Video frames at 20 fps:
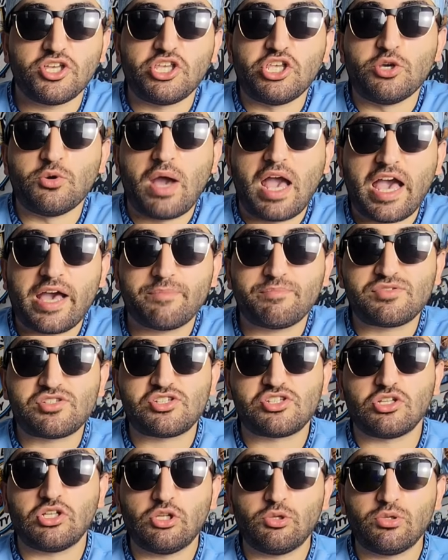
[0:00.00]
you
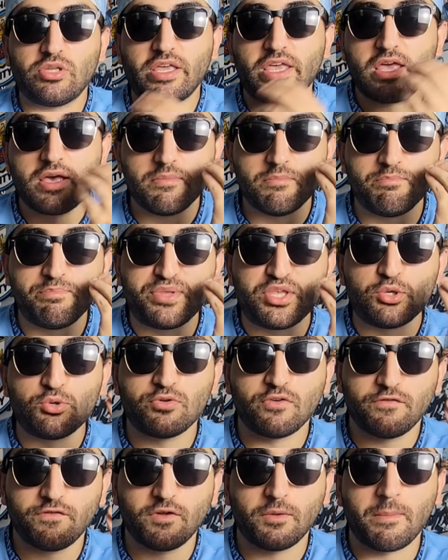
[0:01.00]
absolutely
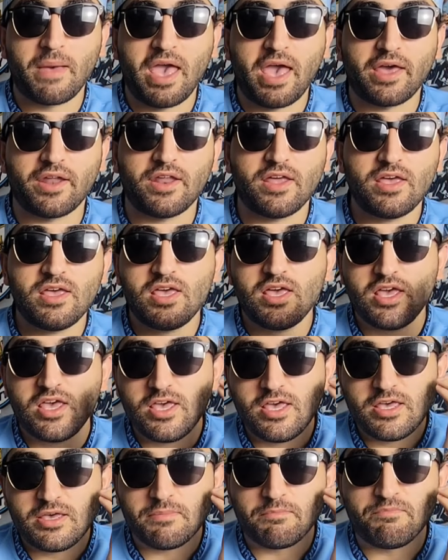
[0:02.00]
beautiful man.
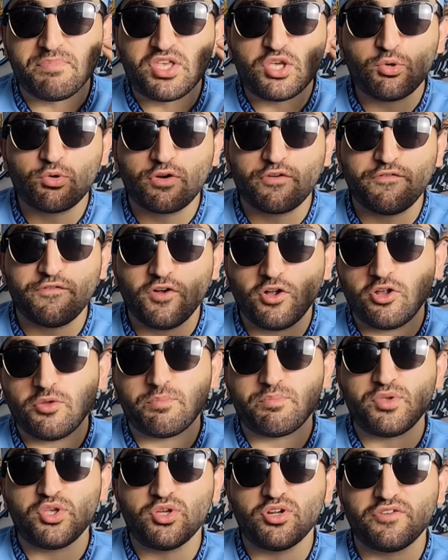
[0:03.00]
Beautiful,
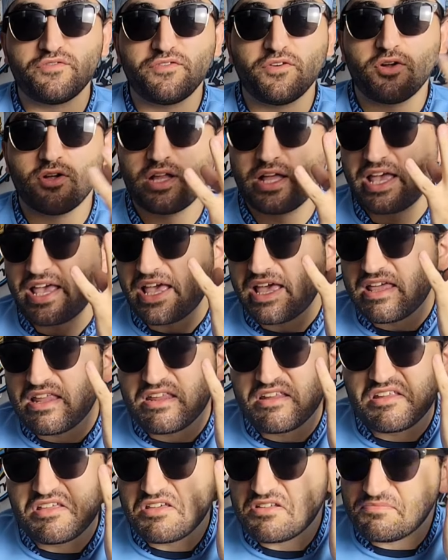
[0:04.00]
beautiful.
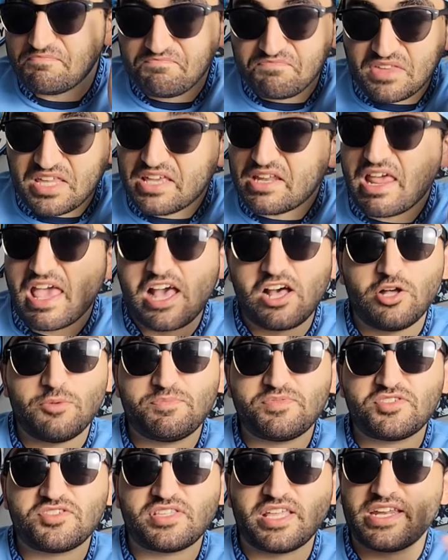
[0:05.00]
It
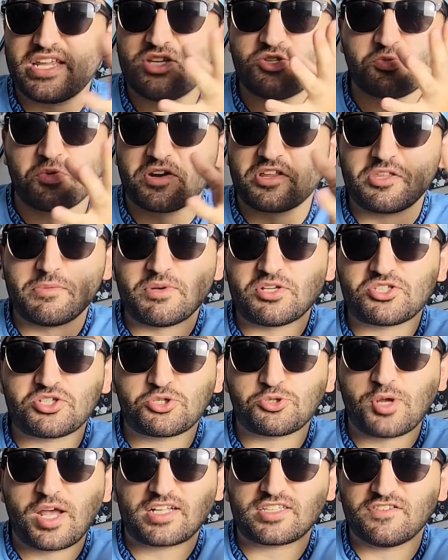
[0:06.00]
helps that he's one of the most
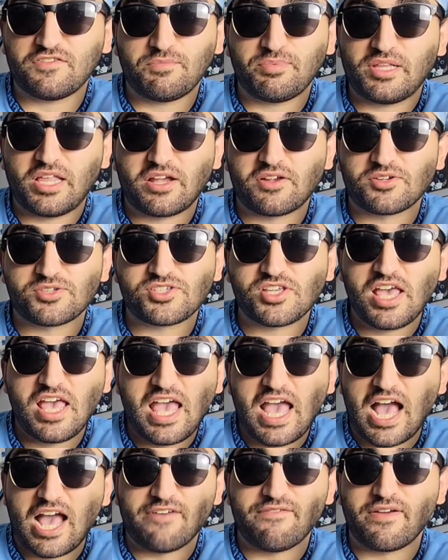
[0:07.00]
attractive players
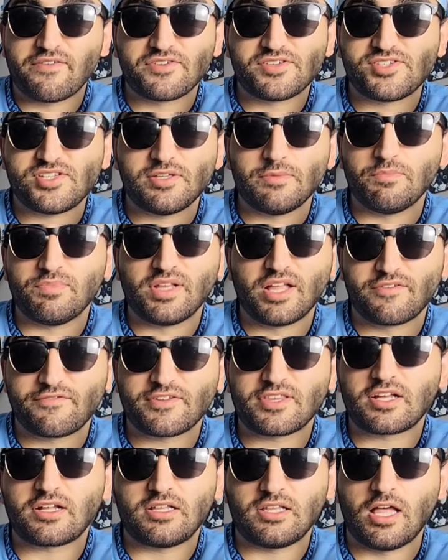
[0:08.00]
I've ever seen play
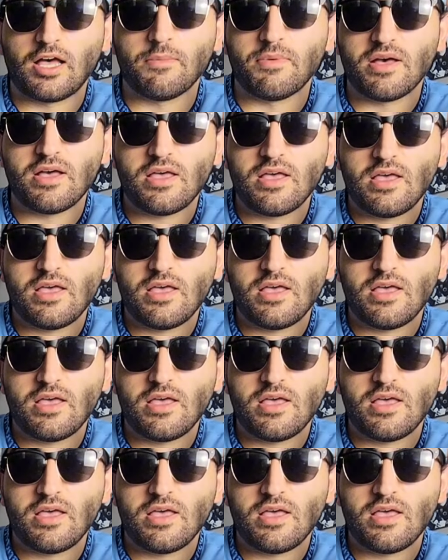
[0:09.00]
for the club.